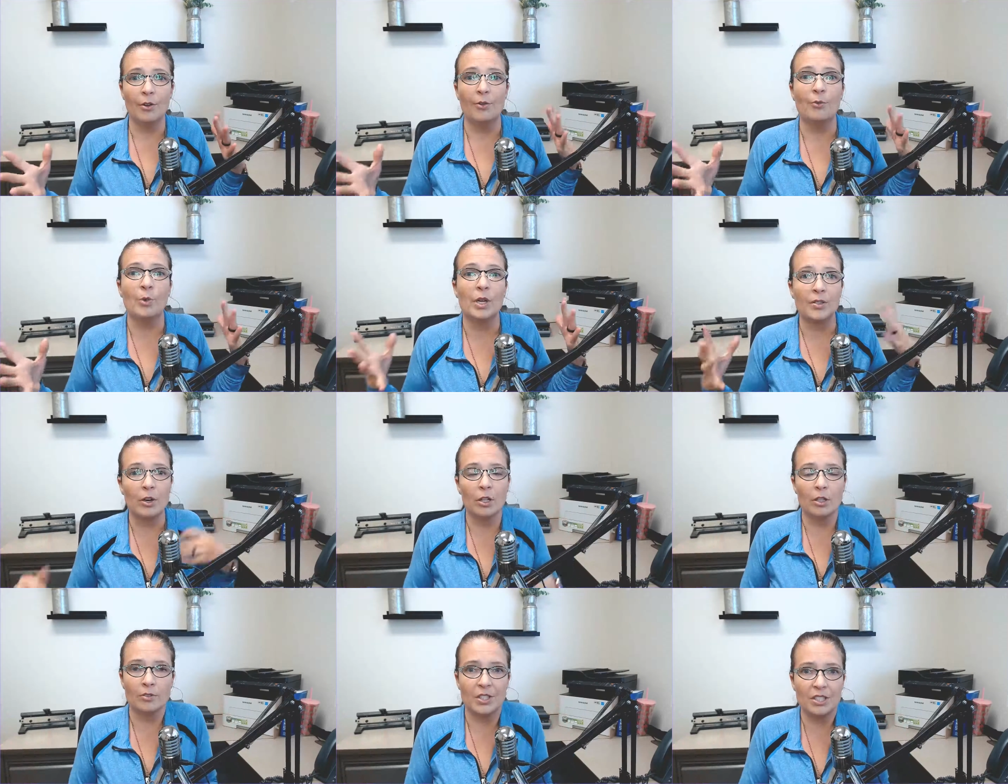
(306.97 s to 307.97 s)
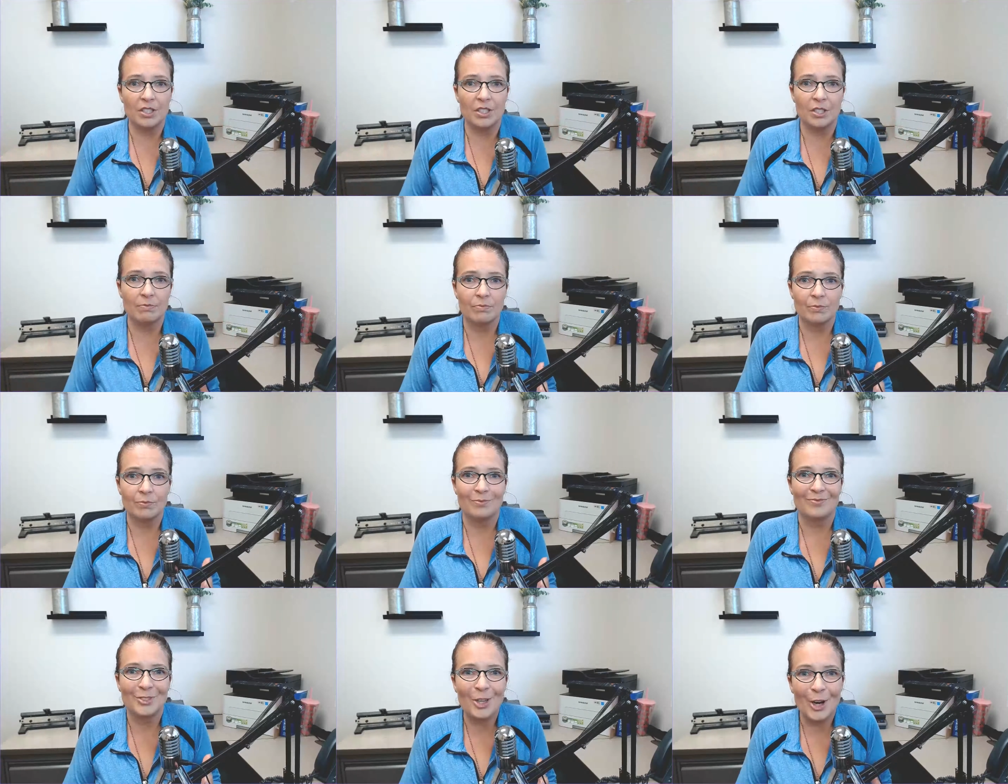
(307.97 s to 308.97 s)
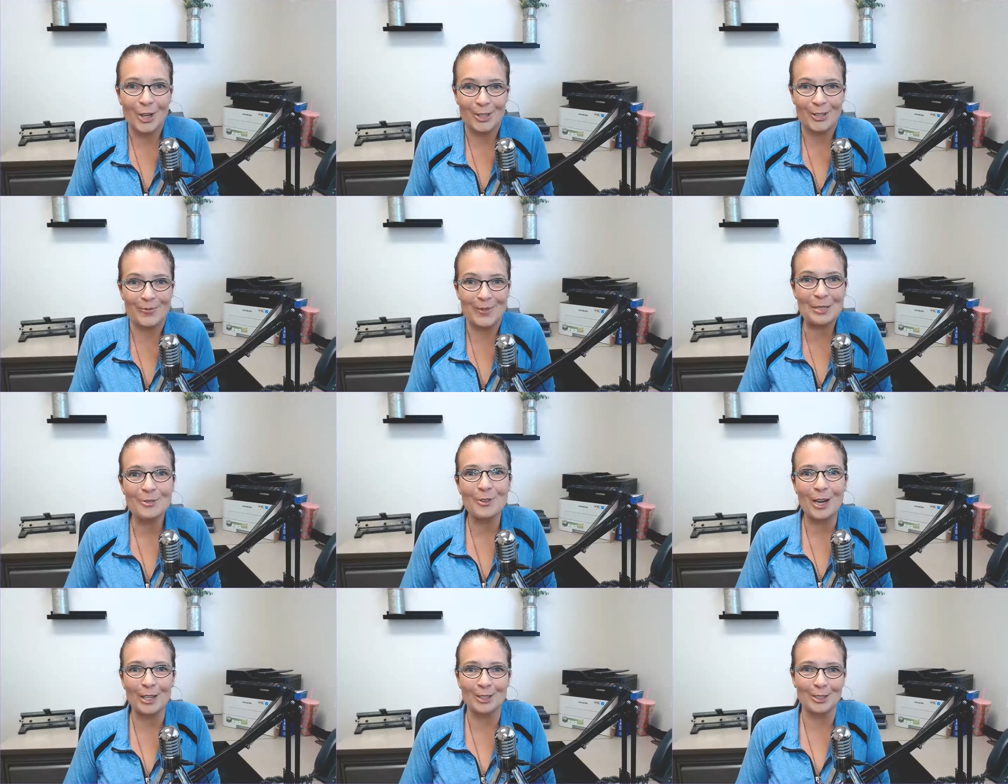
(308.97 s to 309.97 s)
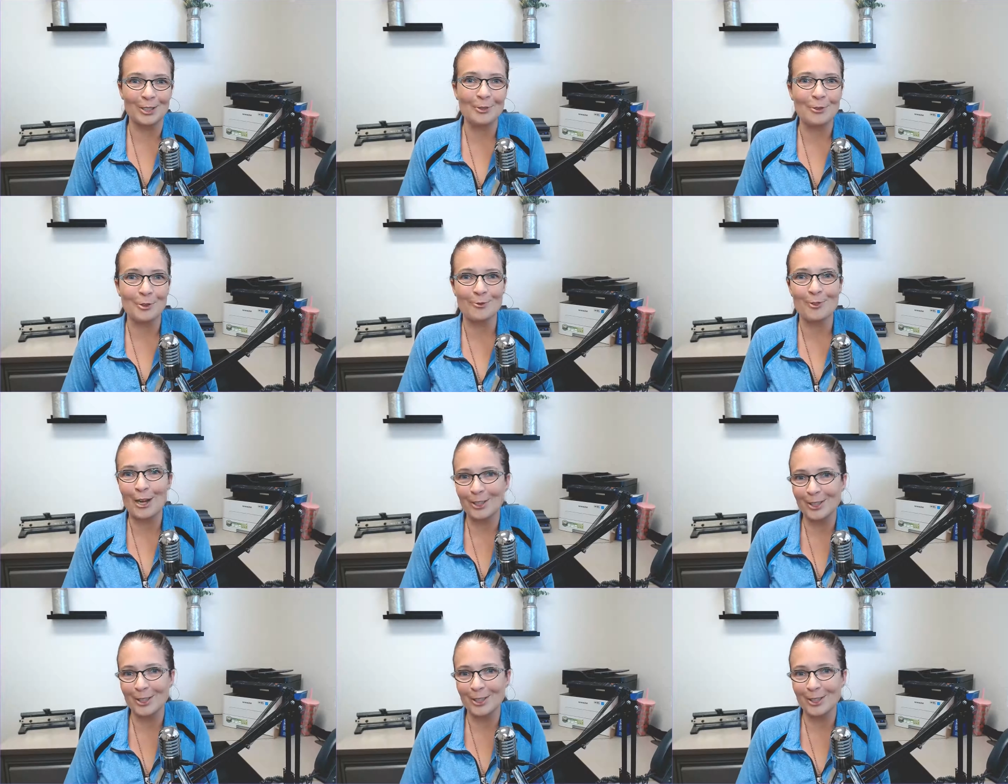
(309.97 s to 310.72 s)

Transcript: with all of these documents filed in the court file.